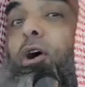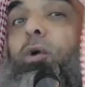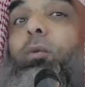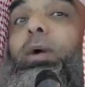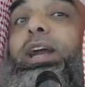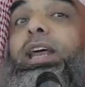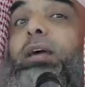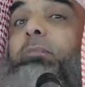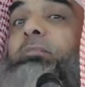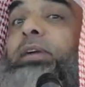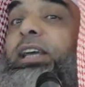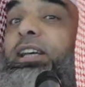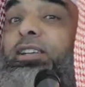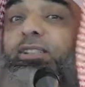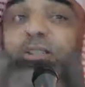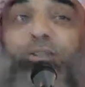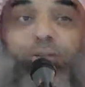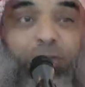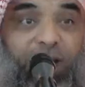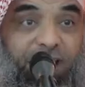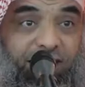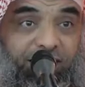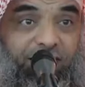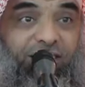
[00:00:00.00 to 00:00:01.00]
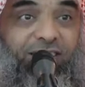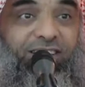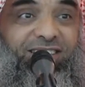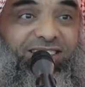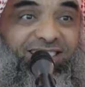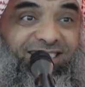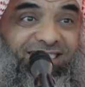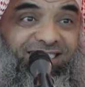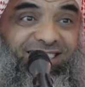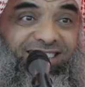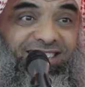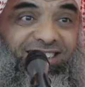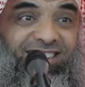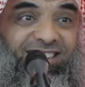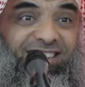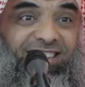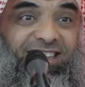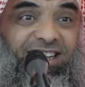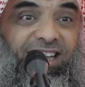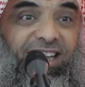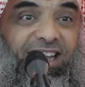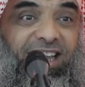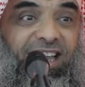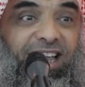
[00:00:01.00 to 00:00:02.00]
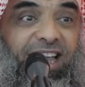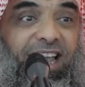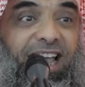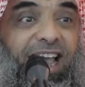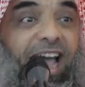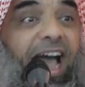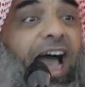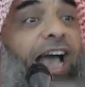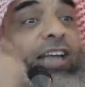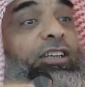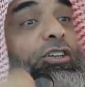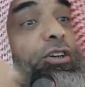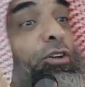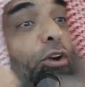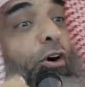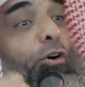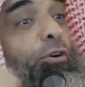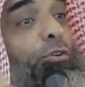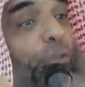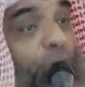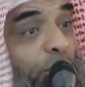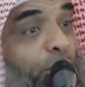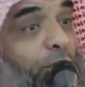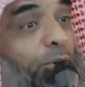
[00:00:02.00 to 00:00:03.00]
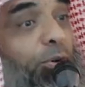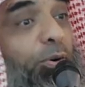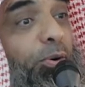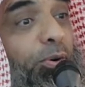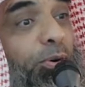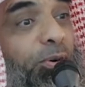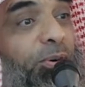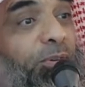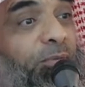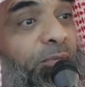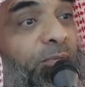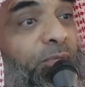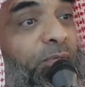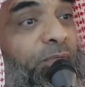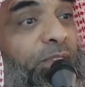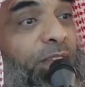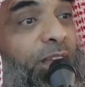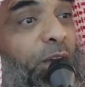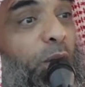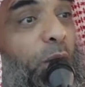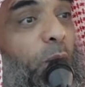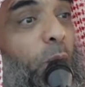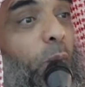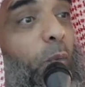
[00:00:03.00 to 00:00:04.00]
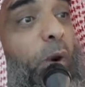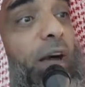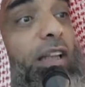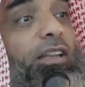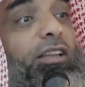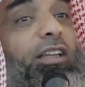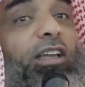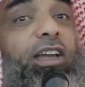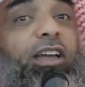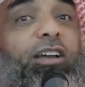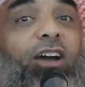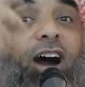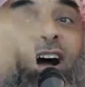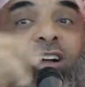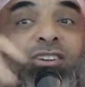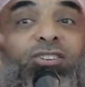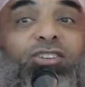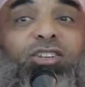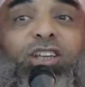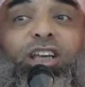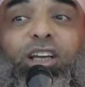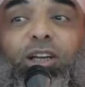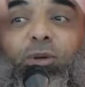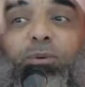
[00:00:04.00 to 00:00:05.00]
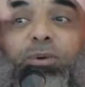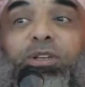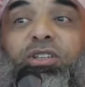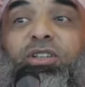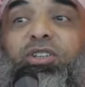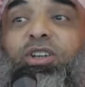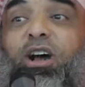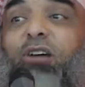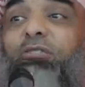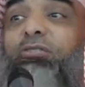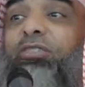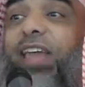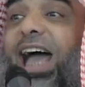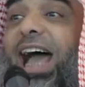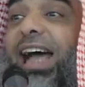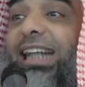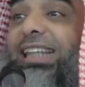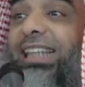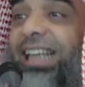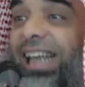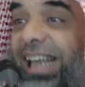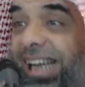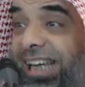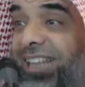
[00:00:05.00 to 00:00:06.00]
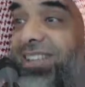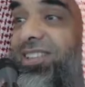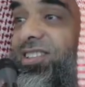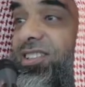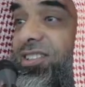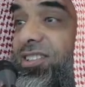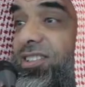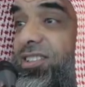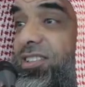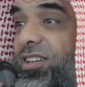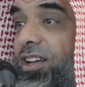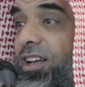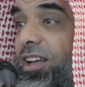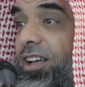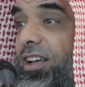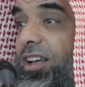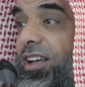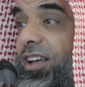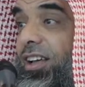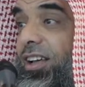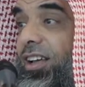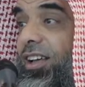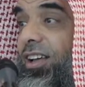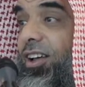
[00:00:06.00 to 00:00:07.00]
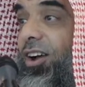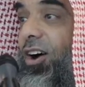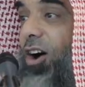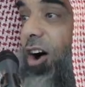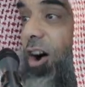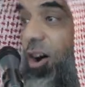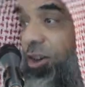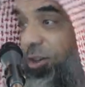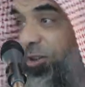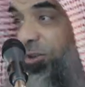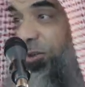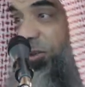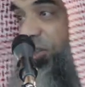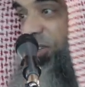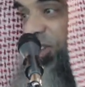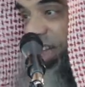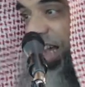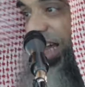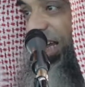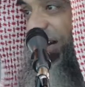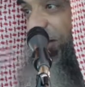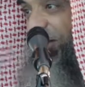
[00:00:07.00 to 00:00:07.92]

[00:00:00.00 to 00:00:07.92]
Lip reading: what it means to others, and you don't know what the consequence of that is on your scale